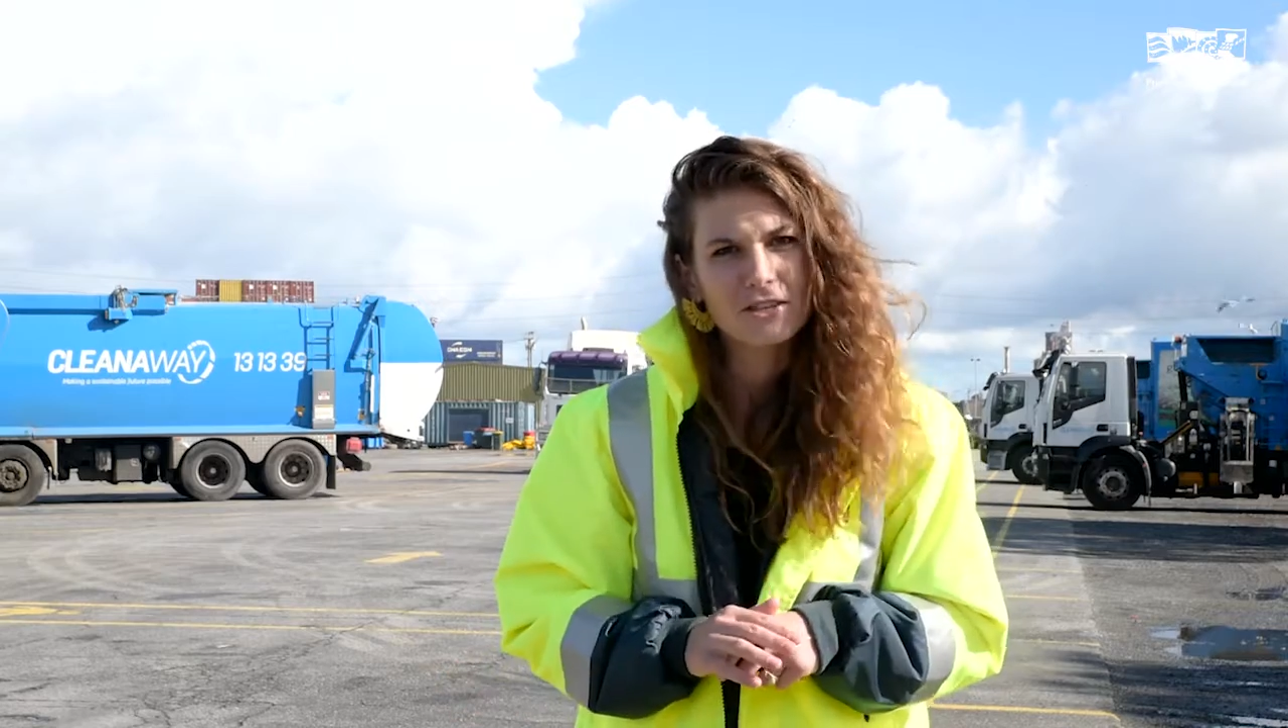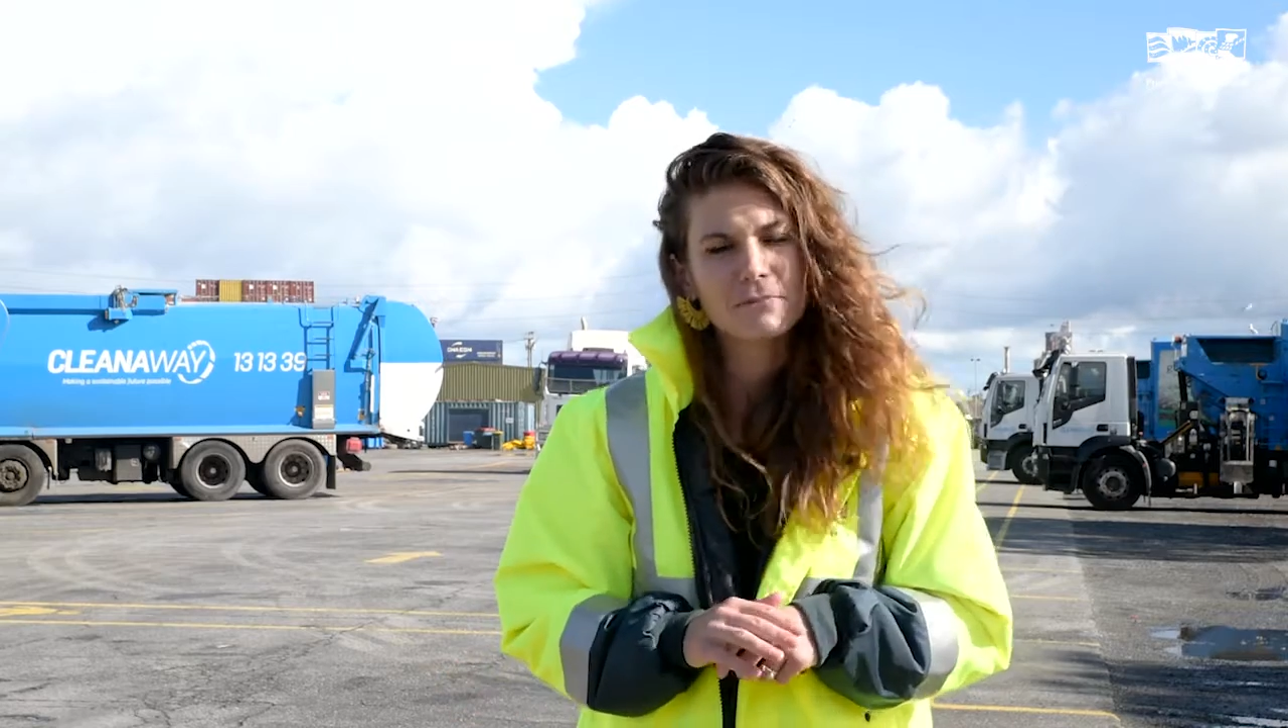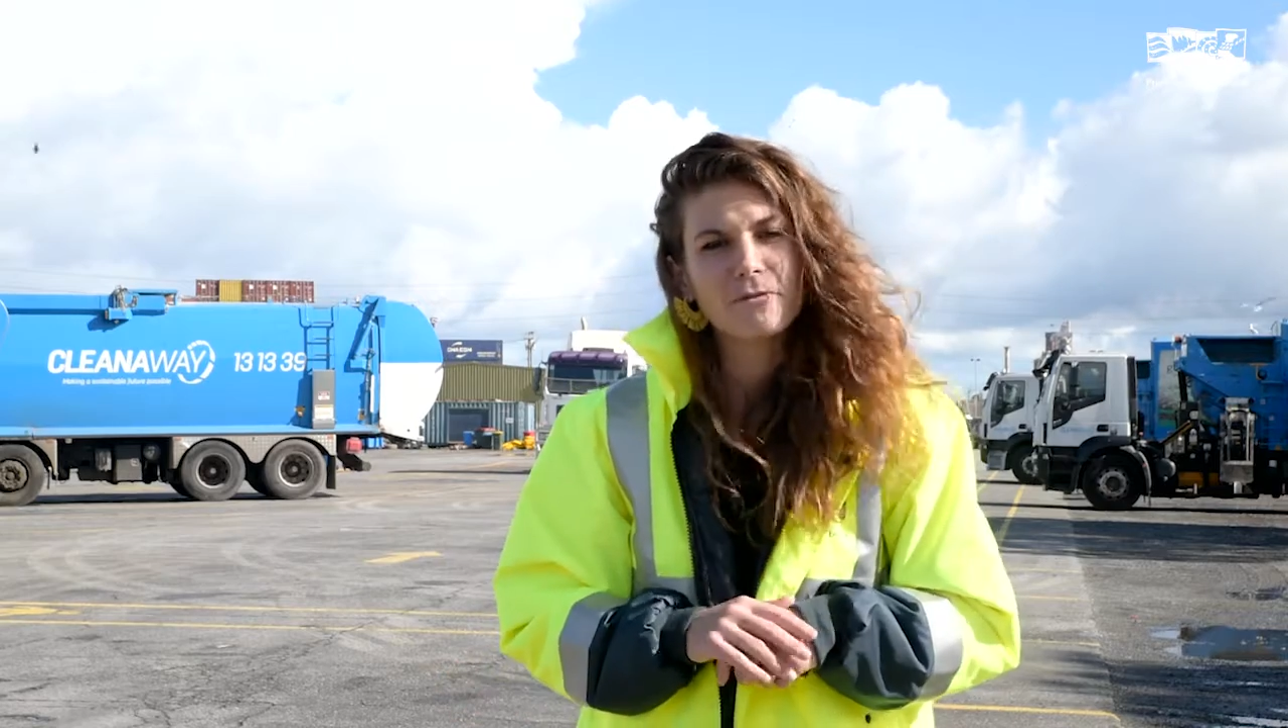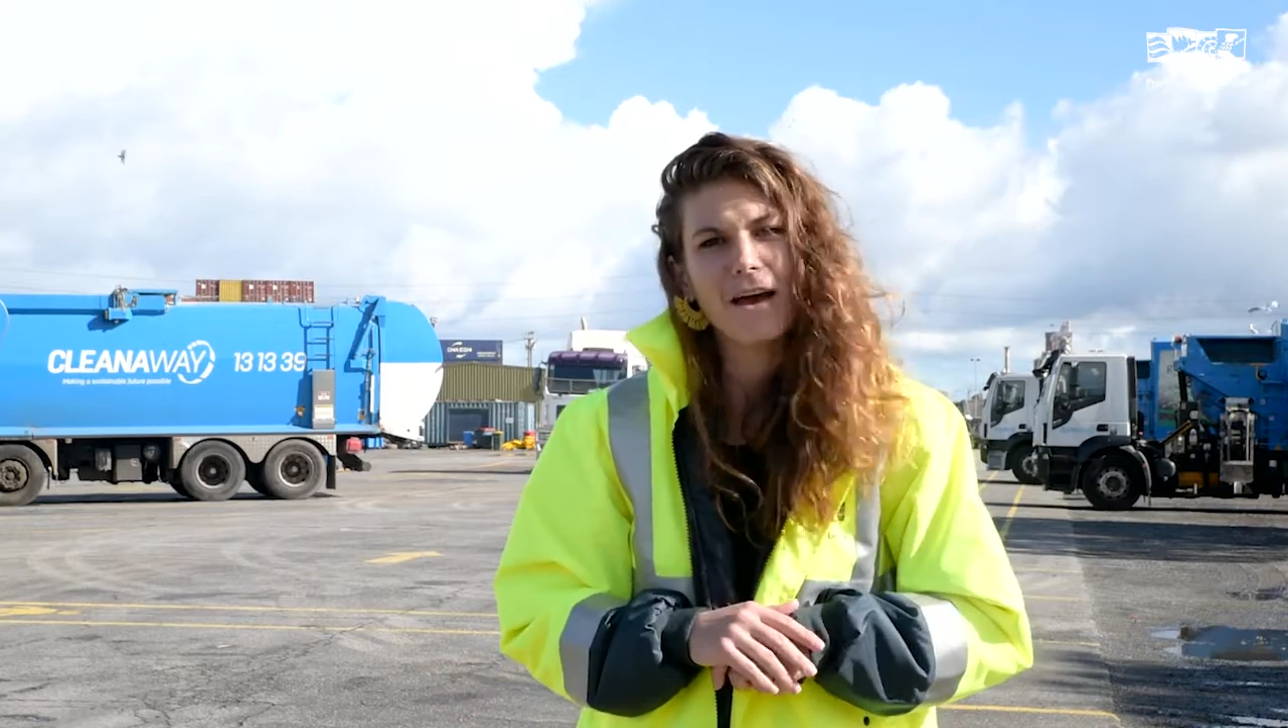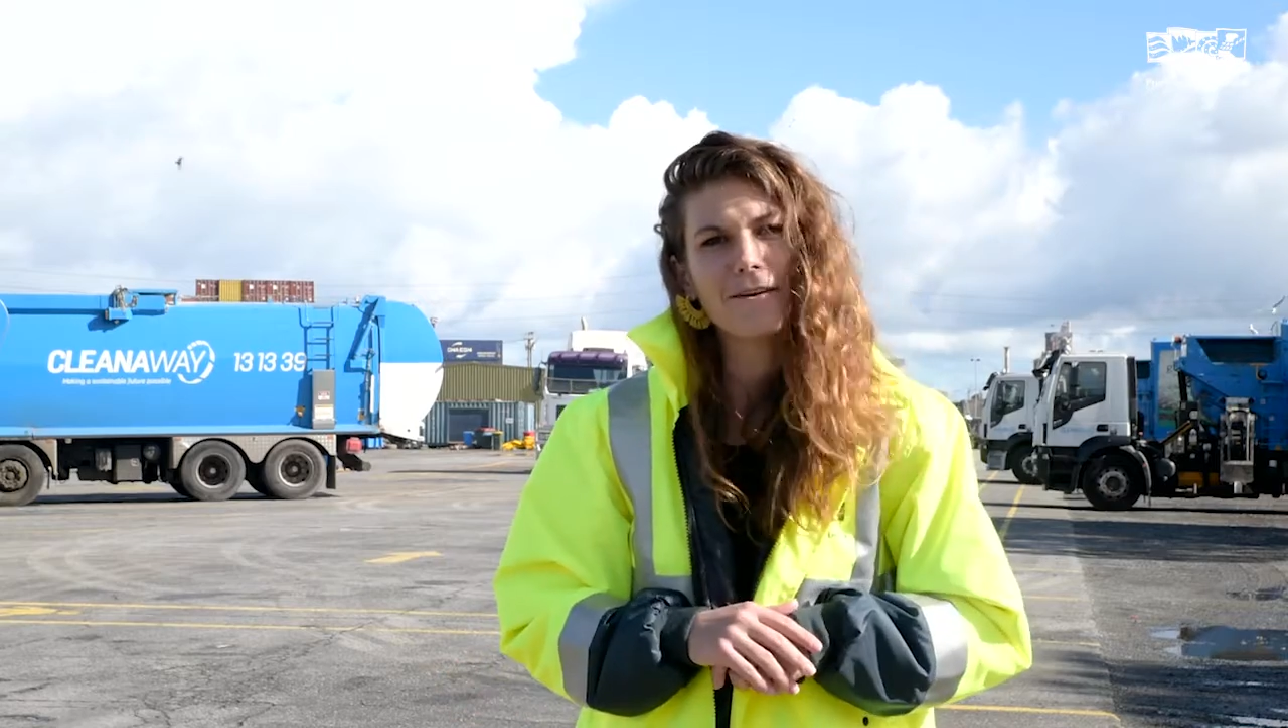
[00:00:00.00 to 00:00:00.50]
to
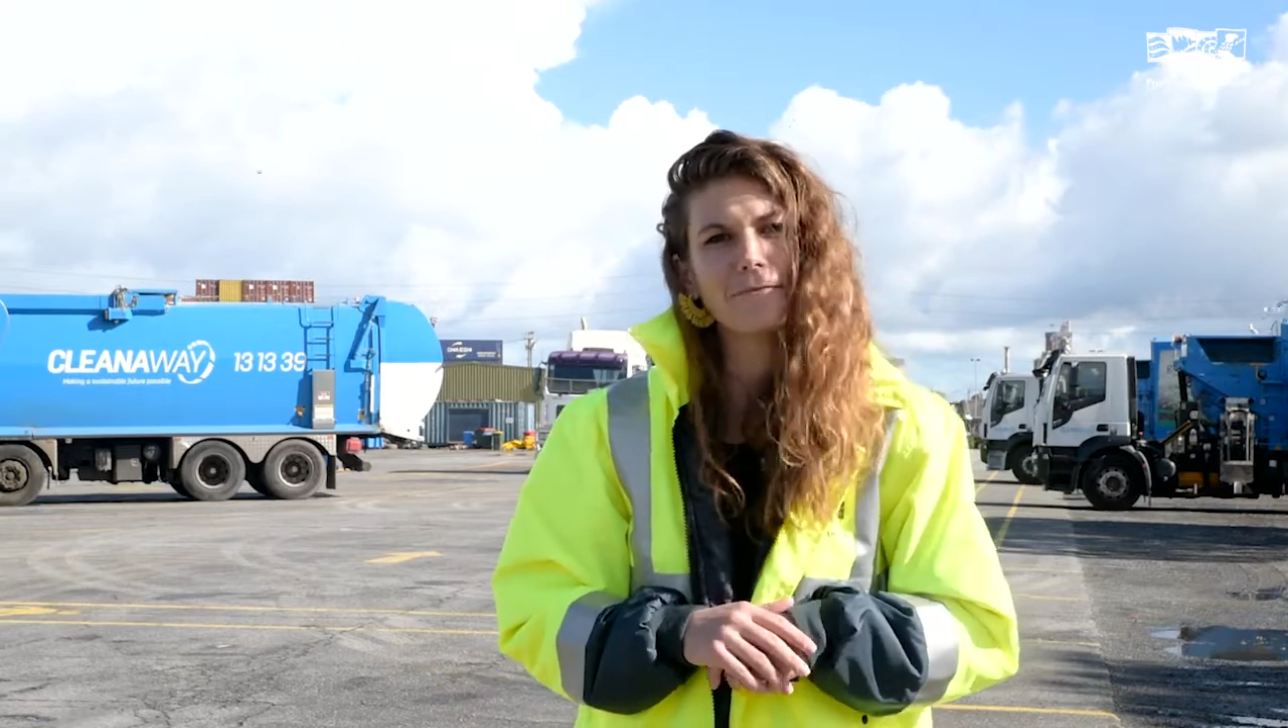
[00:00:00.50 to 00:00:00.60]
provide